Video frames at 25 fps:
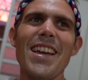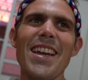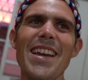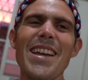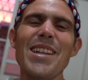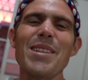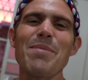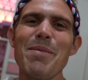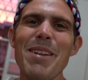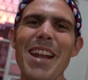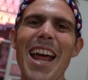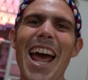
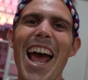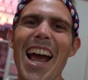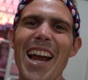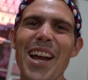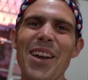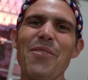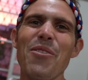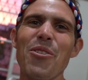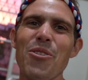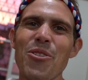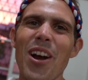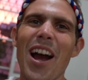It's been a heck
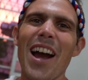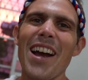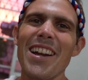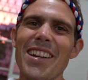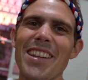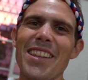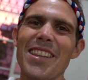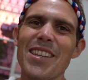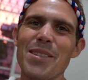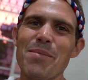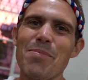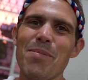of a ride
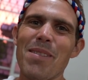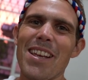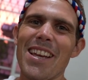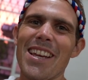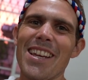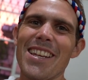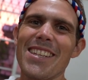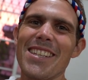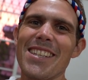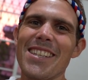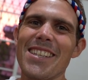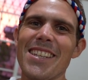in this
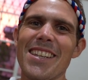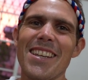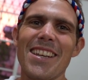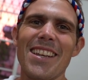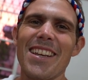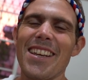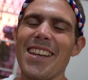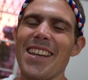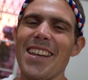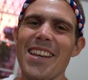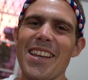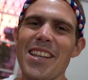place.
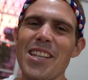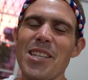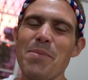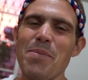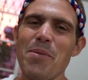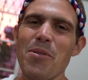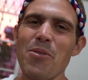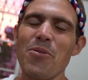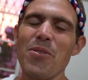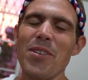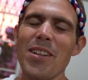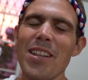It's
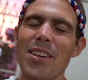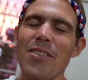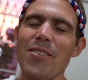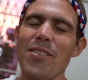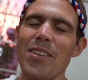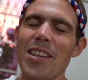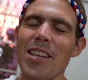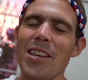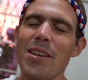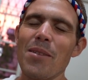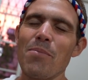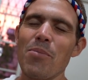been really,
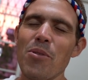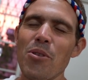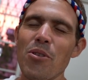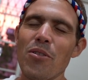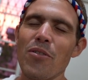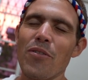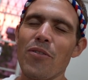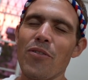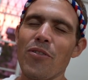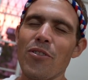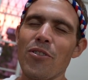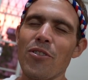really a
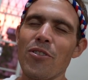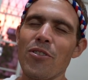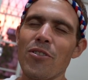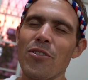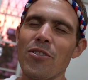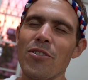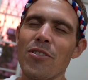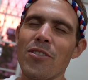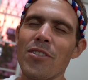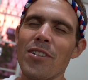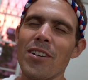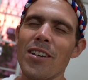
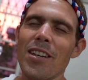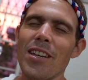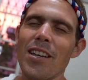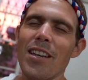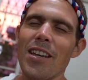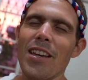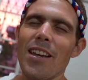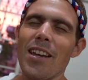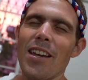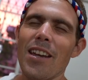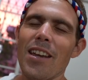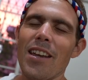beautiful,
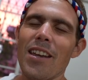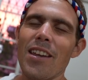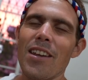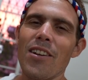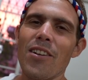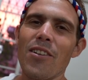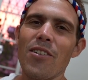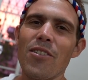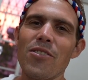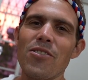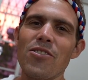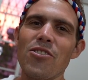you
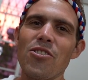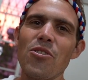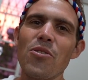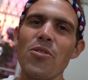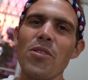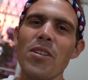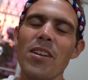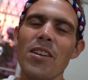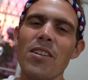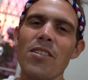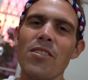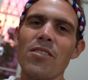know, 2
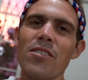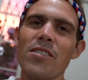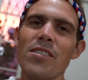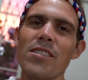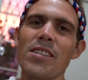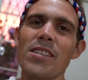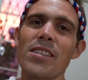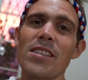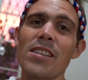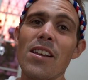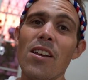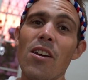
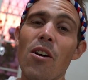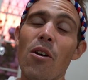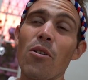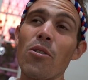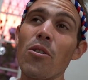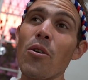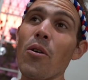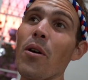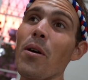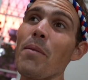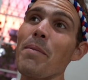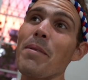years.
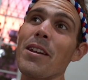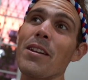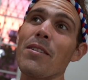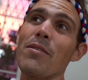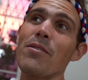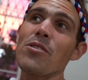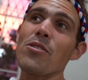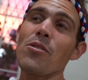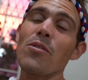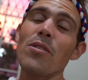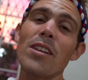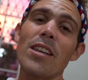Although, I mean, I
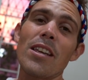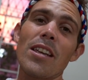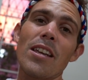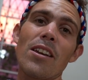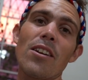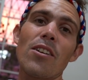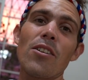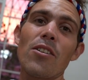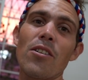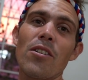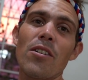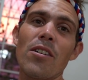was only
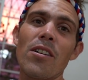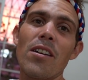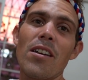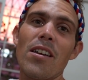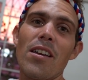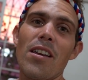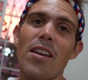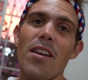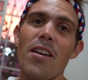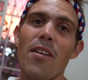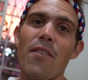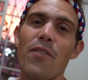here
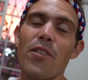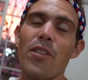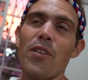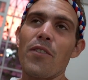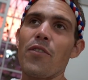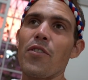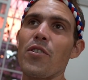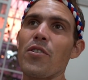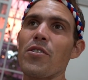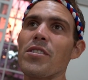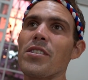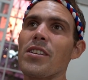for the
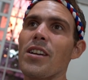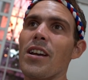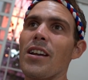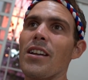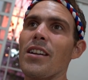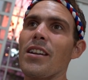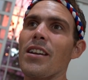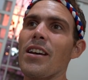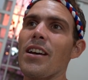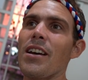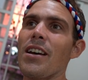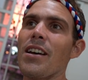first
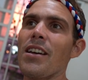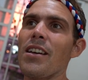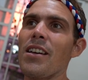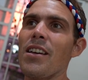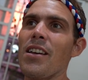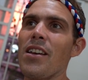kind of